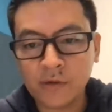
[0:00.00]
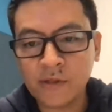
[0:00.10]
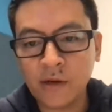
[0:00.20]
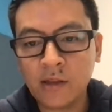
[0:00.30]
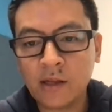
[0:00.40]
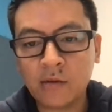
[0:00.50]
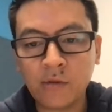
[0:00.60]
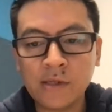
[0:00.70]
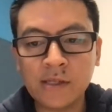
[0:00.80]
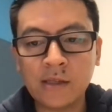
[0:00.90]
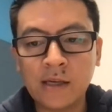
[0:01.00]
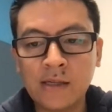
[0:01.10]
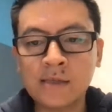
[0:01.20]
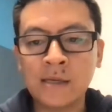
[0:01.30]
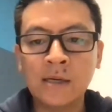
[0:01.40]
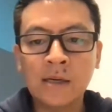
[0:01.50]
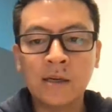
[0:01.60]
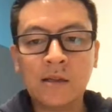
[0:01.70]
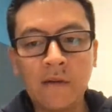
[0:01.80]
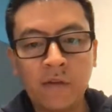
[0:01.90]
So I think Grizzlies
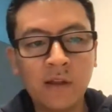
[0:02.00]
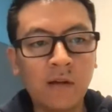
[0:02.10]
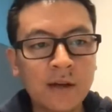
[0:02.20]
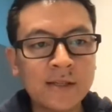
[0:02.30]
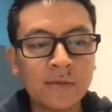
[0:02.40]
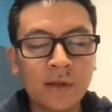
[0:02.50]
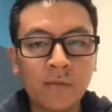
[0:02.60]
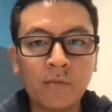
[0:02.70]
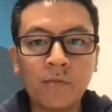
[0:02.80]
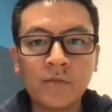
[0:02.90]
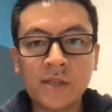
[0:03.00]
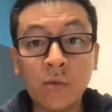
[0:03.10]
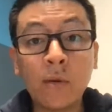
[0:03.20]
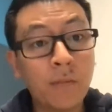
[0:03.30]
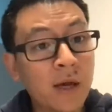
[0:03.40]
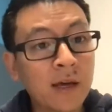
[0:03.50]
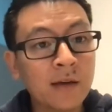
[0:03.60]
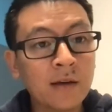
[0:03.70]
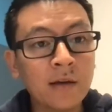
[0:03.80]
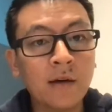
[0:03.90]
definitely lost someone big.